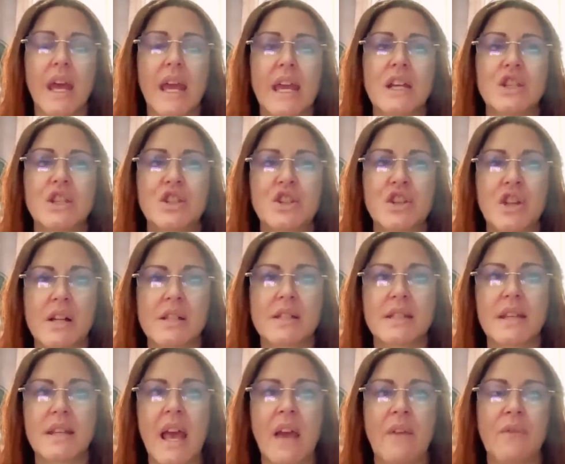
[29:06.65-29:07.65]
Is
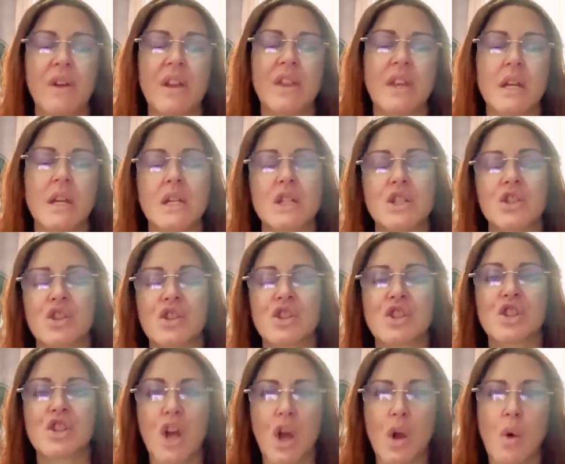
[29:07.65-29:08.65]
just everything is just
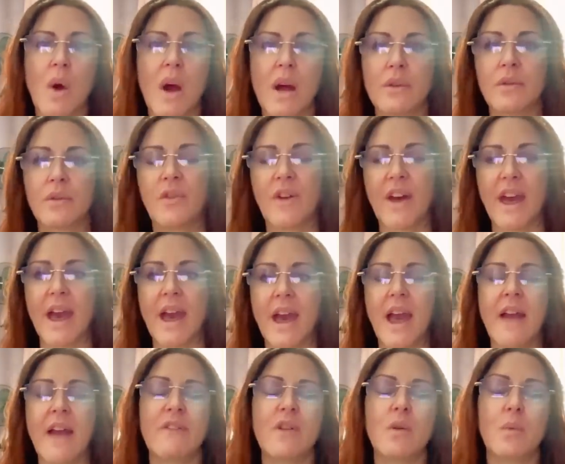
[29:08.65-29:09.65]
so unfair.
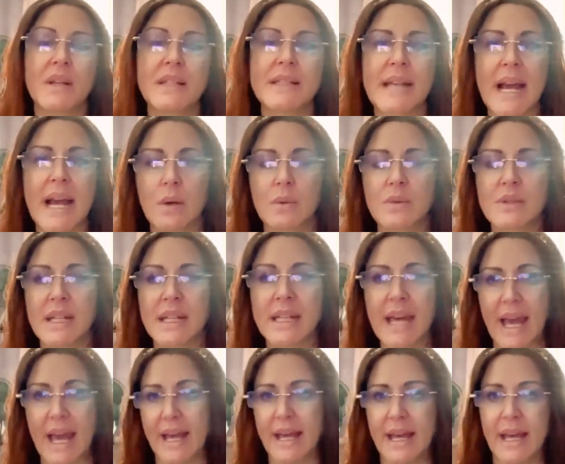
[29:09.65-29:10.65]
Everyone's out to
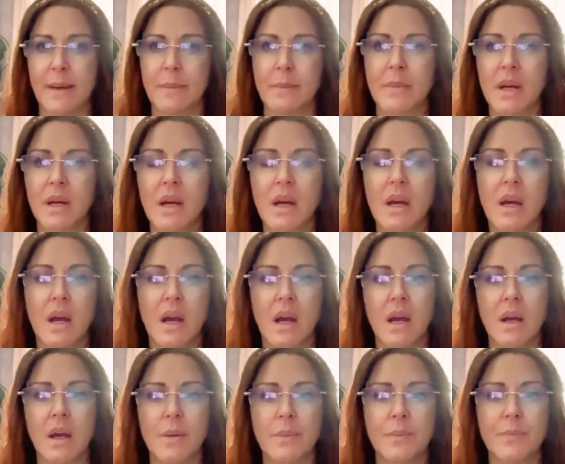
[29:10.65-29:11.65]
get him.
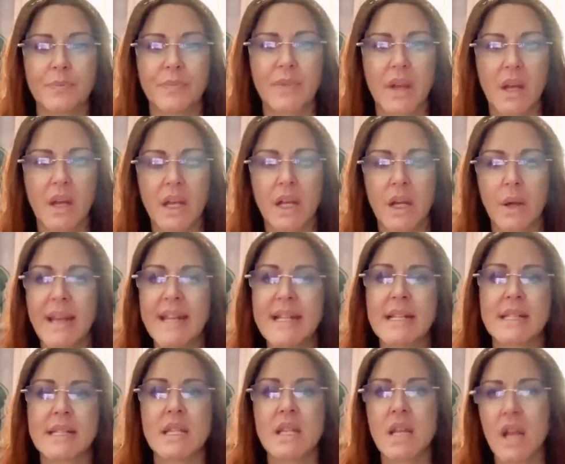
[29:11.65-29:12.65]
You know, he
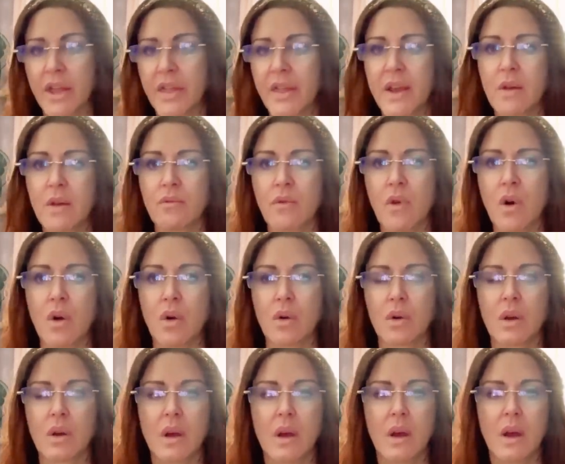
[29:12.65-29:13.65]
does nothing
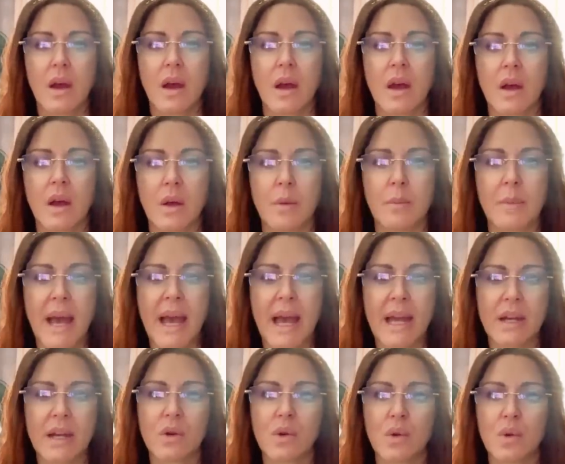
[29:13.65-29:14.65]
wrong. And
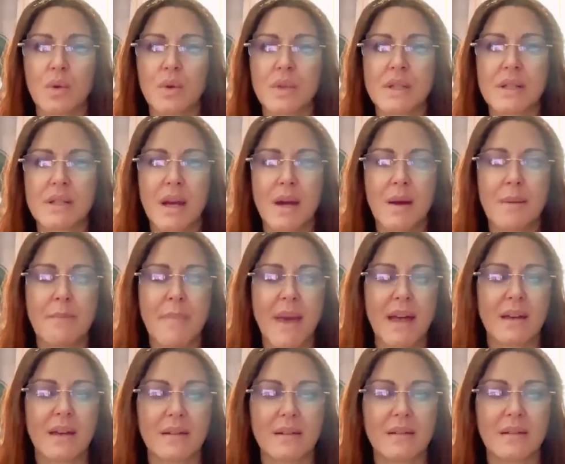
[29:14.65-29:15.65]
of course,
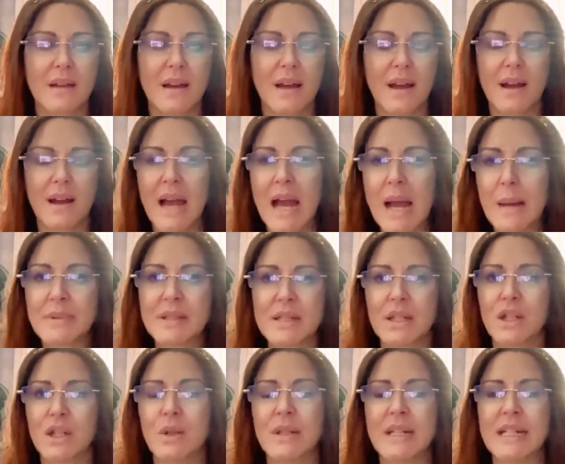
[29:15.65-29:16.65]
Meghan
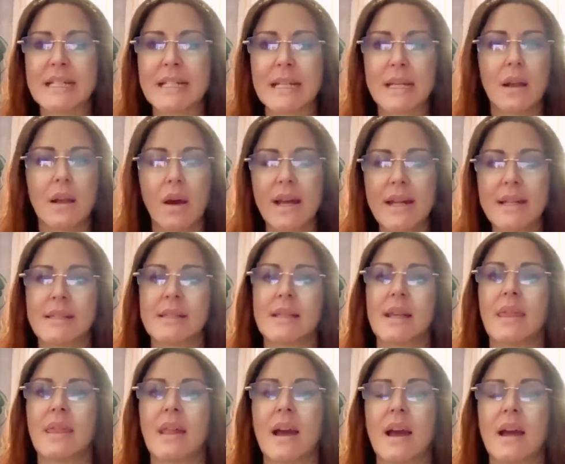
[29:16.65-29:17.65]
absolutely delights
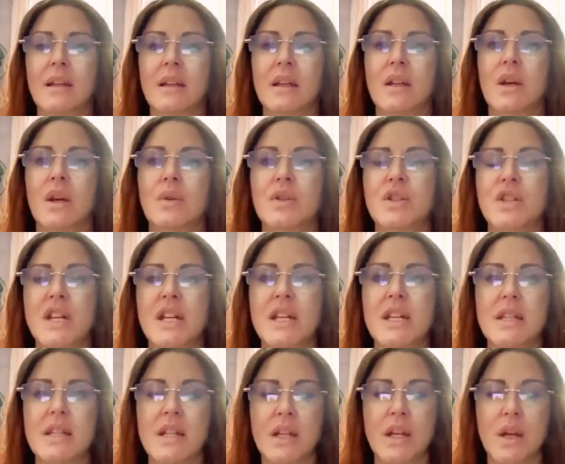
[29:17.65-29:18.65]
in that. You know,
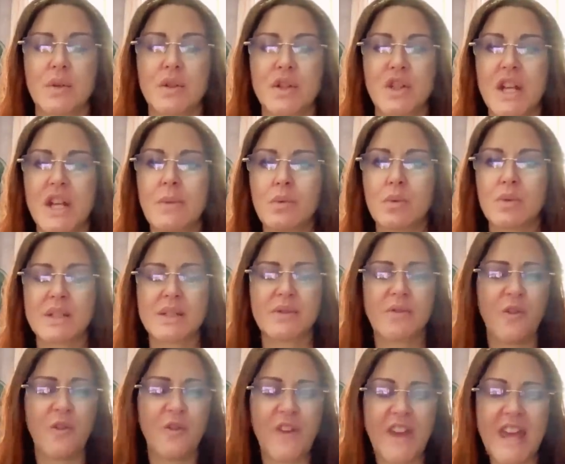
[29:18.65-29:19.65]
she will
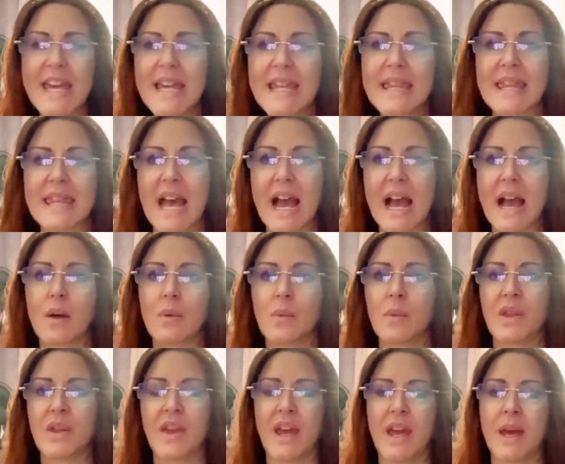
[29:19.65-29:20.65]
feed that
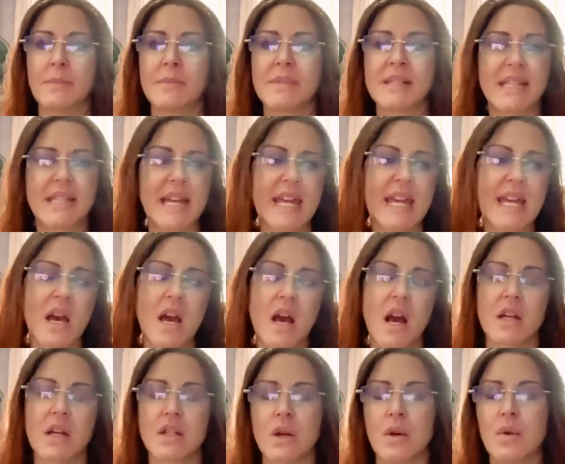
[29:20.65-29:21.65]
with him. See,
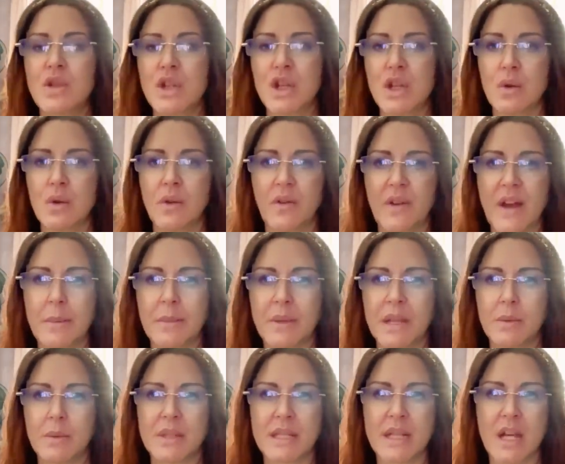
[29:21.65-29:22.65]
I told you your
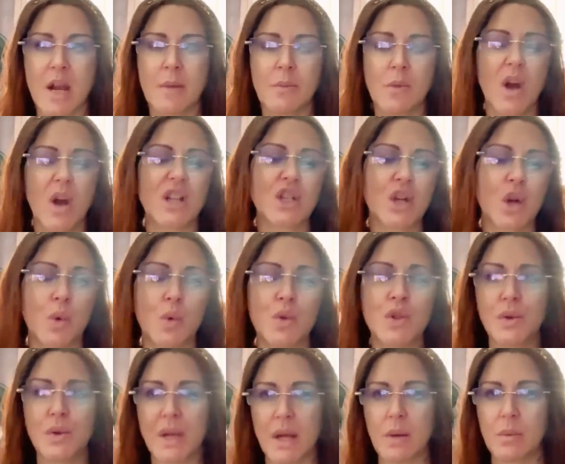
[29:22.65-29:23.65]
family was terrible. I
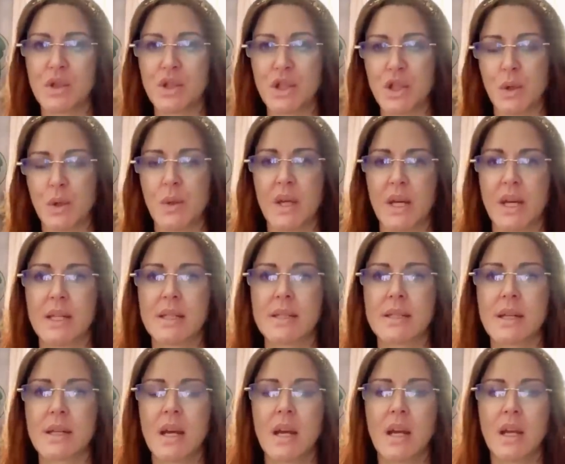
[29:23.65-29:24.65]
told you they would do
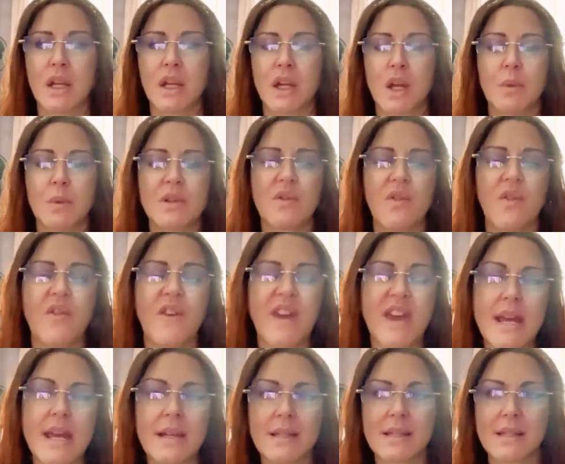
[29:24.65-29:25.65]
this. You know, which
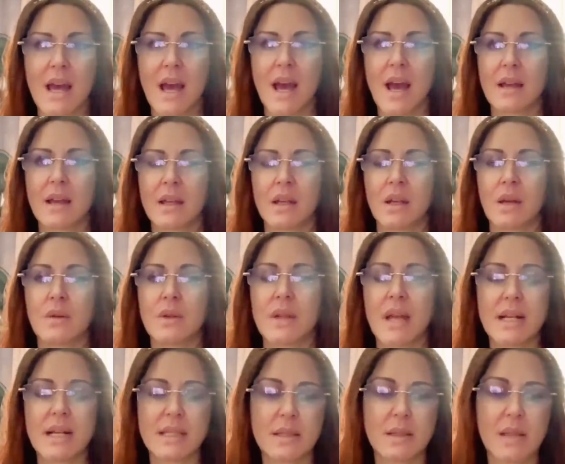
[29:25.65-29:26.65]
feeds that. You know,
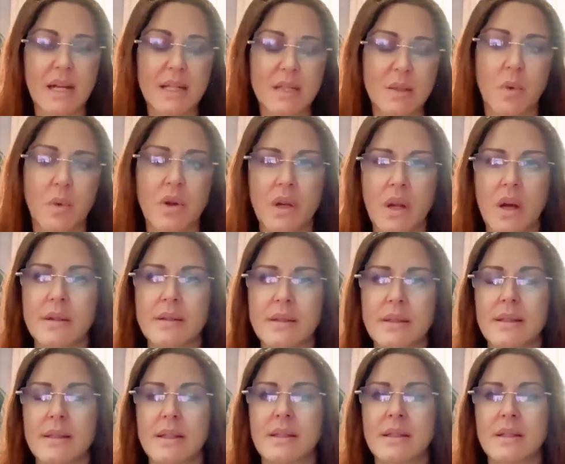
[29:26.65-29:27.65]
that's what
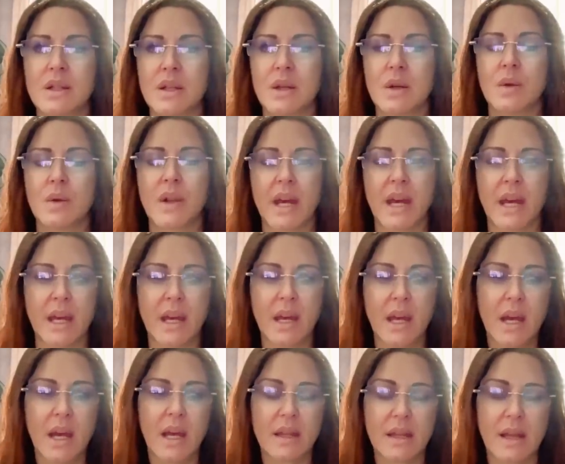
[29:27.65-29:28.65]
narcissists do.
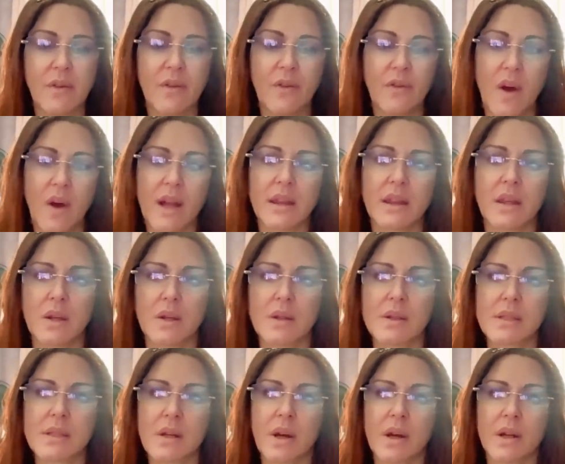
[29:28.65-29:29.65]
They find
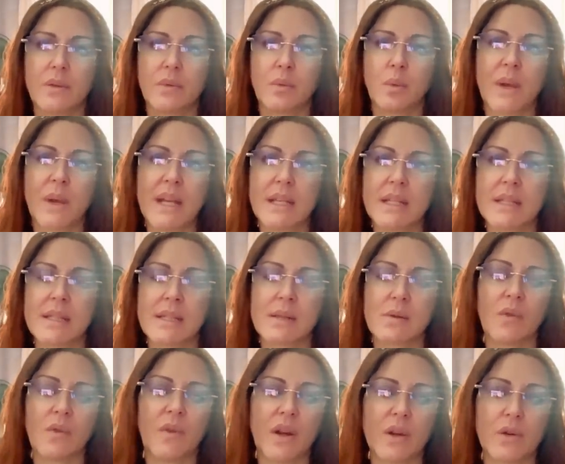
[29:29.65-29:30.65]
those kind of weaknesses
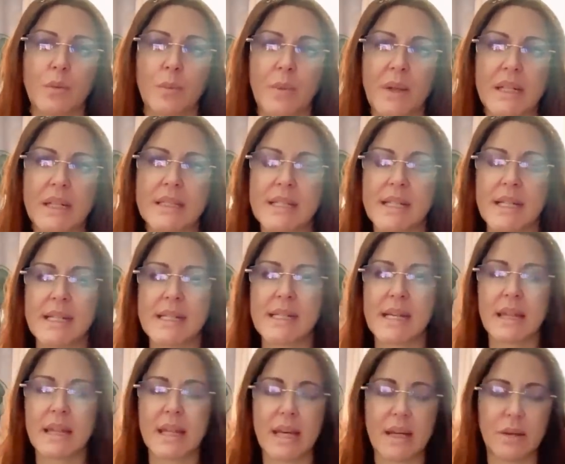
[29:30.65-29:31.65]
or vulnerabilities,
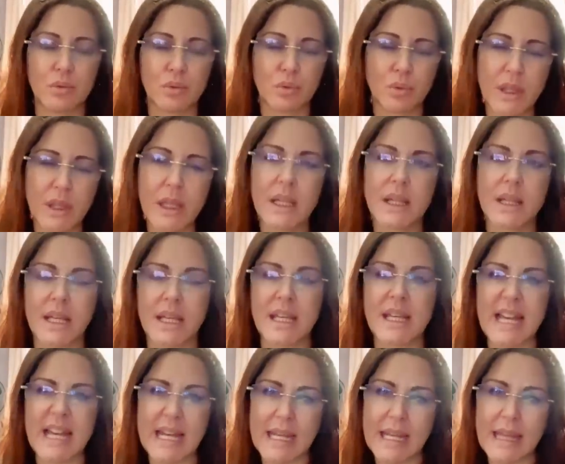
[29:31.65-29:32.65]
and they really
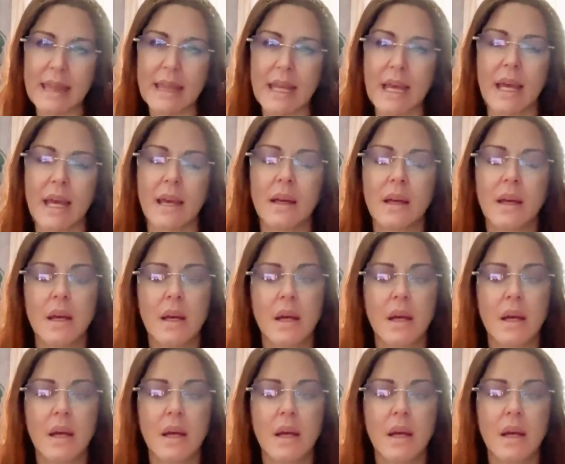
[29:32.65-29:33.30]
get in there.